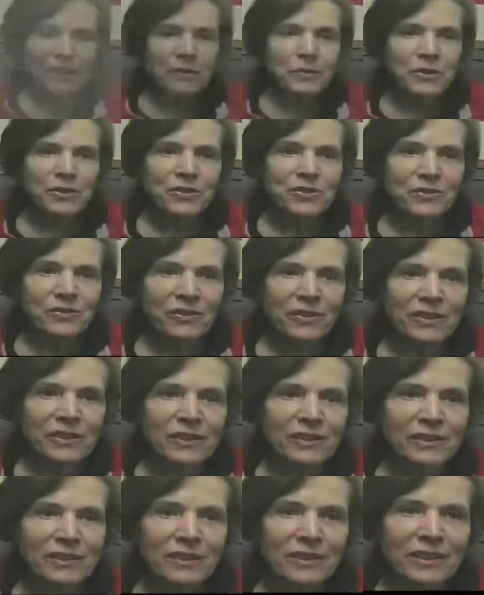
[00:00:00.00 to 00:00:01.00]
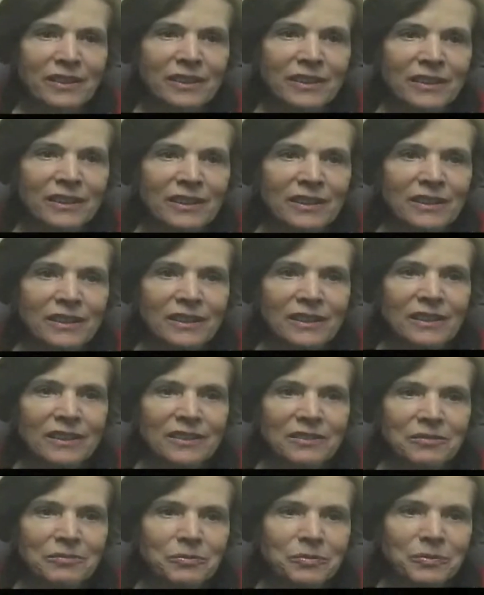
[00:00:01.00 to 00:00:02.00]
I was the
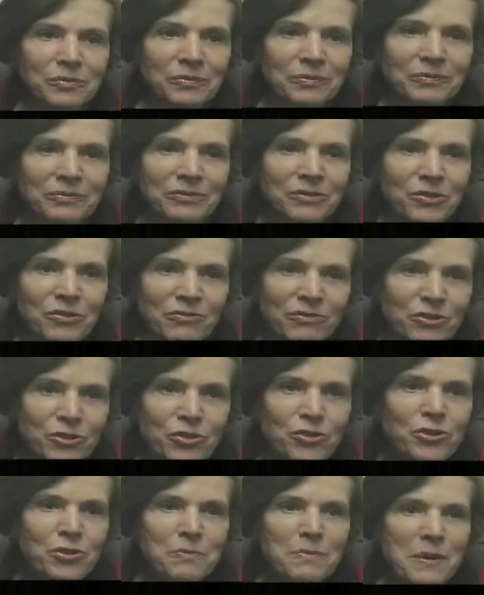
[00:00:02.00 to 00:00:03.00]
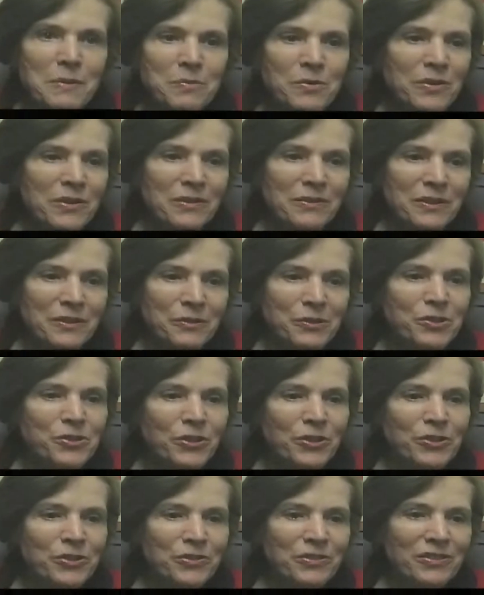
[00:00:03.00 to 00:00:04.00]
um, junior member of a
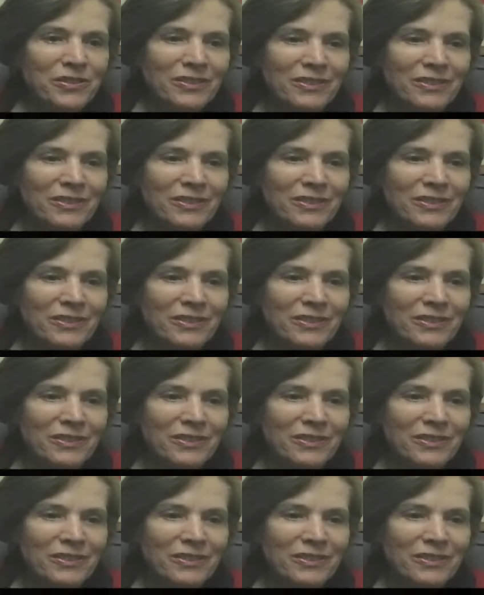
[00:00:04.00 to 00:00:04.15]
research